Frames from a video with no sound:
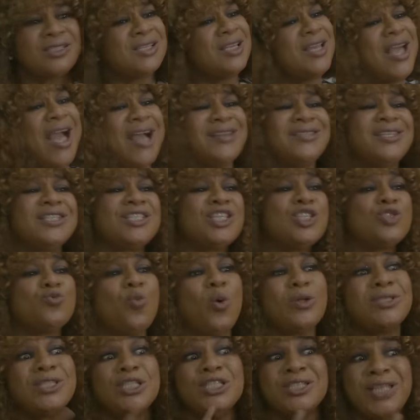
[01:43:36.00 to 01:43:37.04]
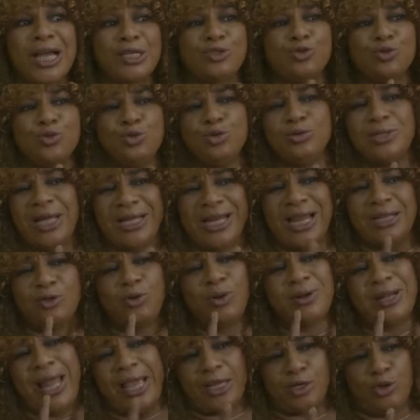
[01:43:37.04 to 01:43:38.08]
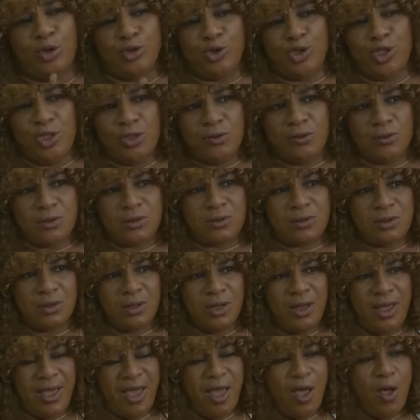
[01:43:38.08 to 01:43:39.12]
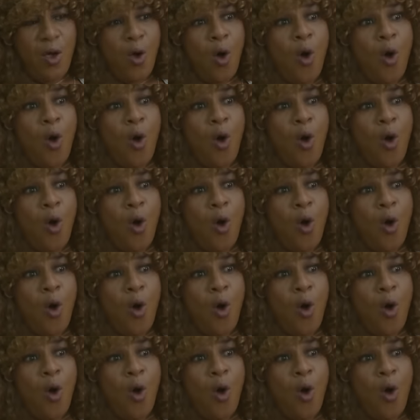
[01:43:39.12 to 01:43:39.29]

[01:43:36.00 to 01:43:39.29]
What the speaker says: See, and this is one thing that you do that I don't like, Longinus. Eh?